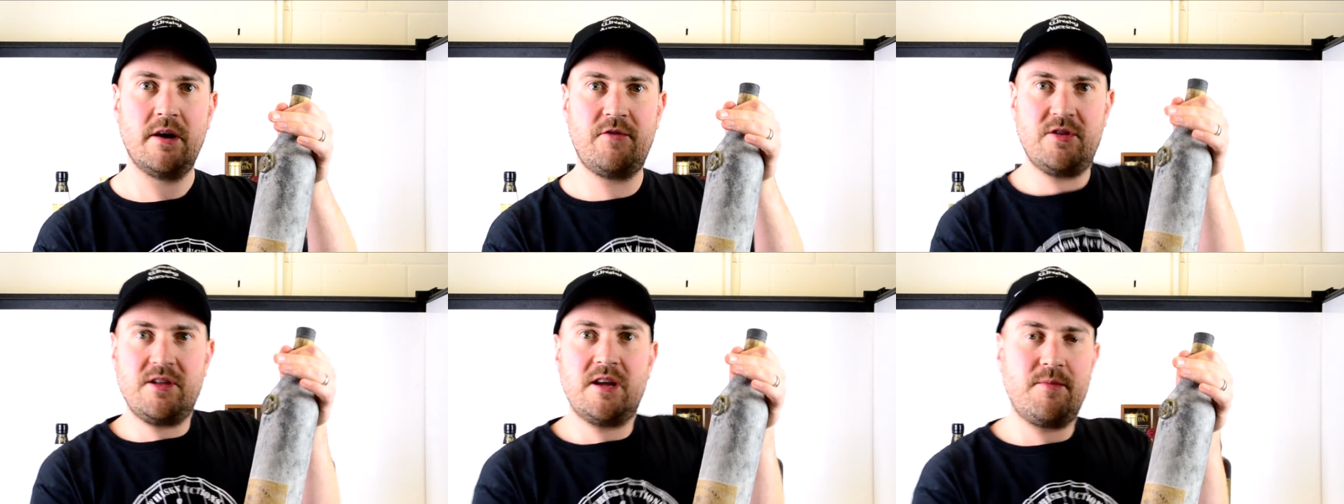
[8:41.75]
If
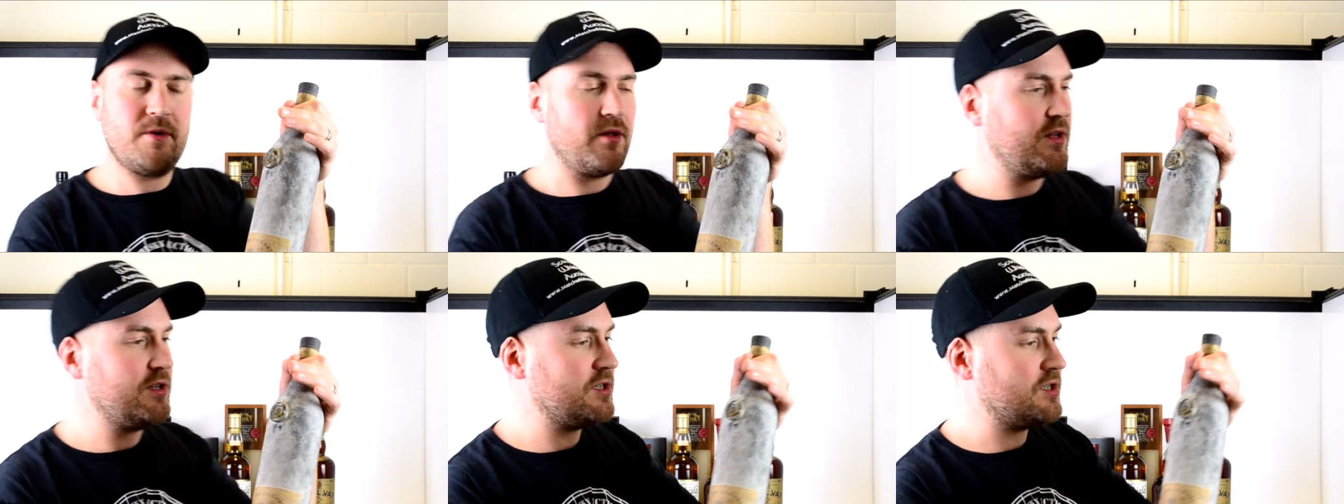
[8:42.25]
you think about it,
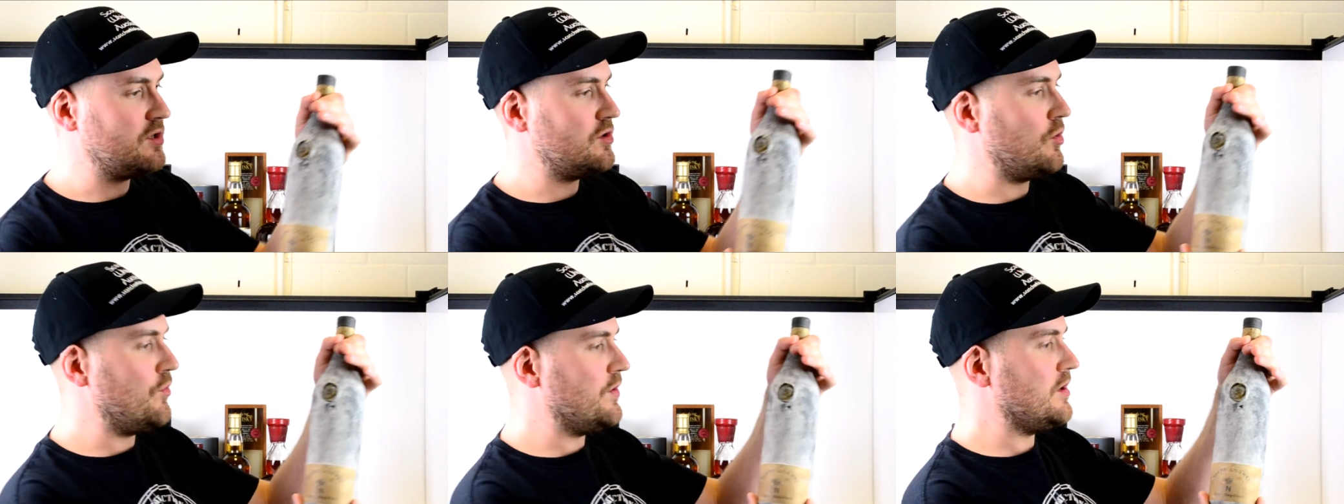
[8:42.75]
this is
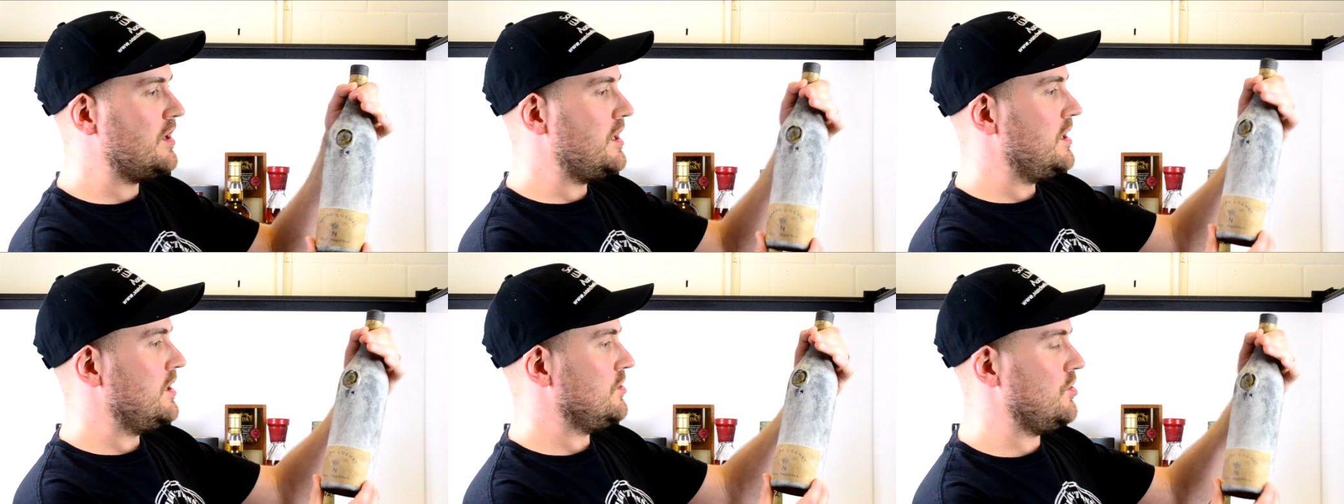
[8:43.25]
over
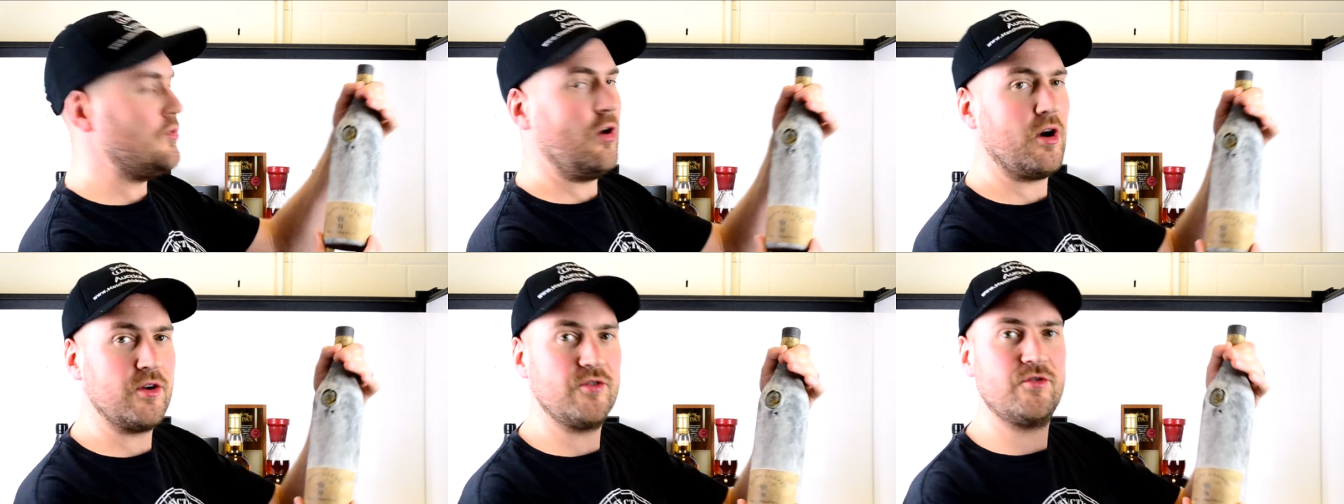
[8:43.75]

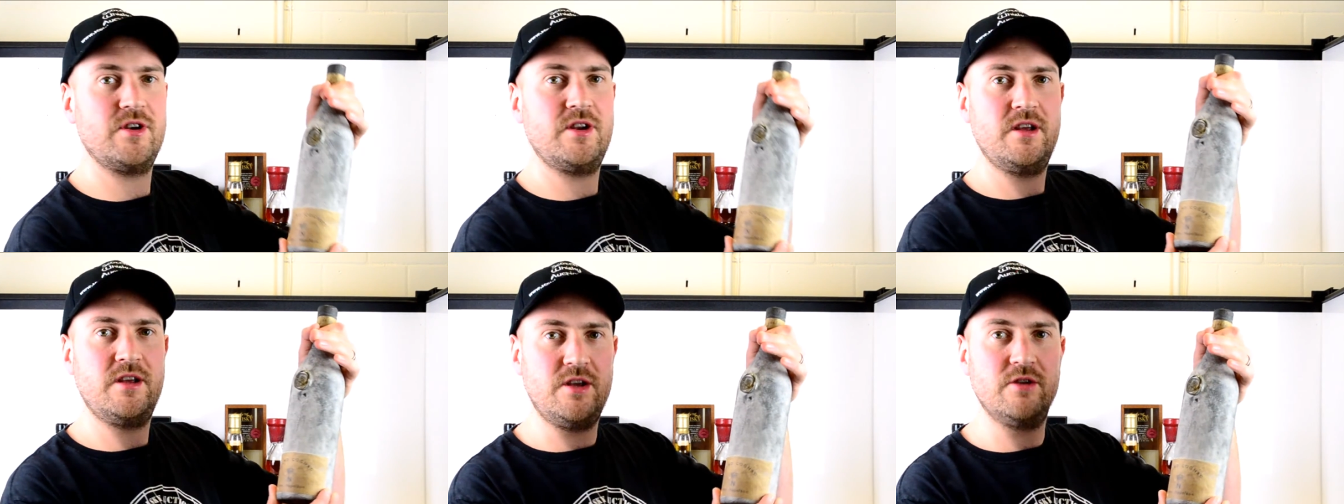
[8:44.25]
200
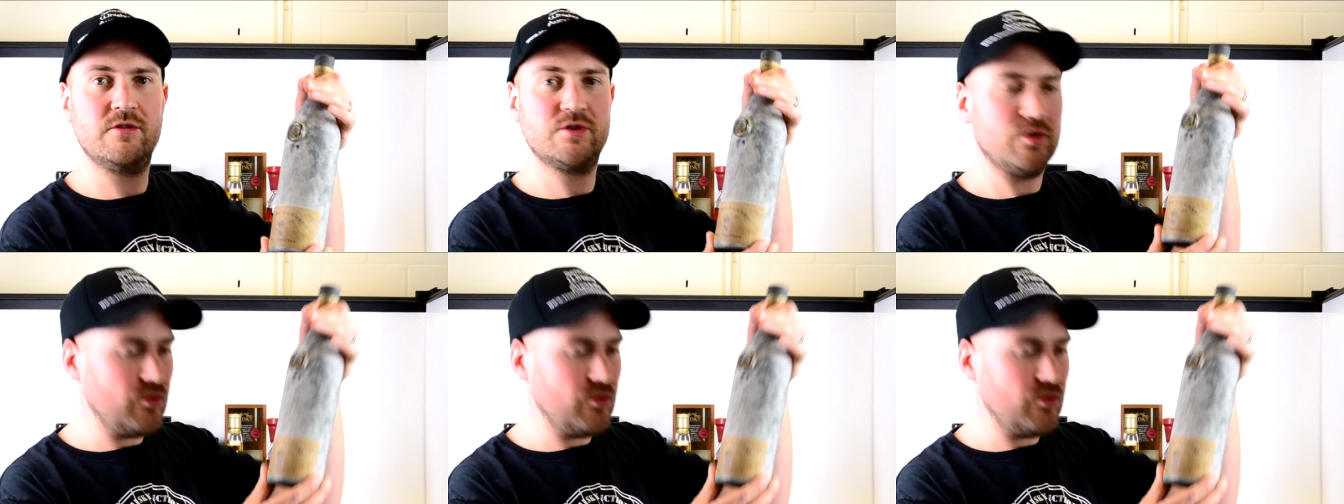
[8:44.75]
years